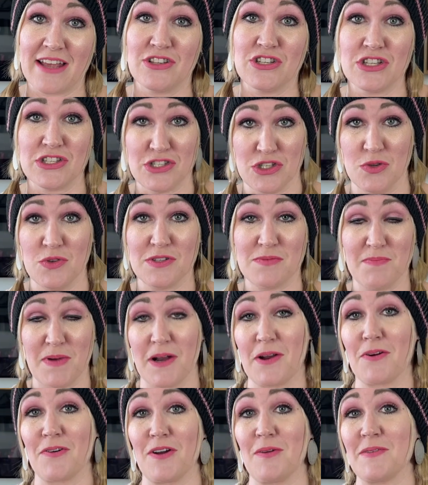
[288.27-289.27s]
just use
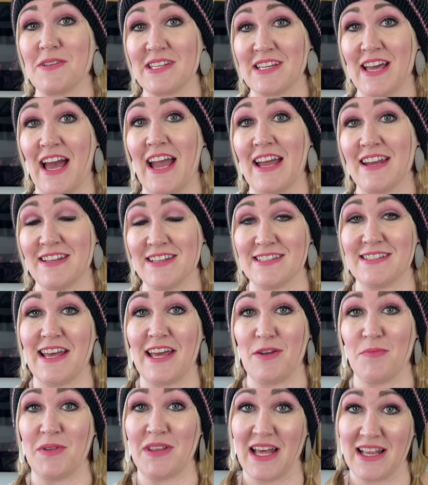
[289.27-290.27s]
buttercream as a guide instead,
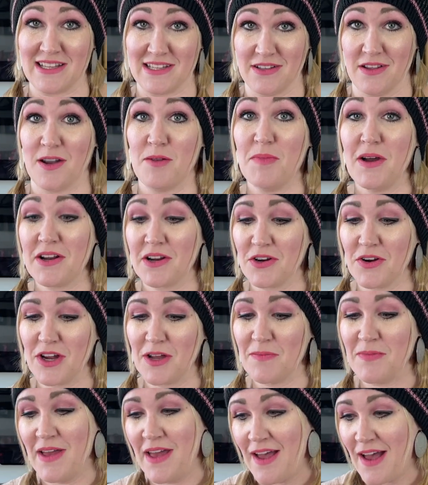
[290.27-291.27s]
but that's a lot of buttercream.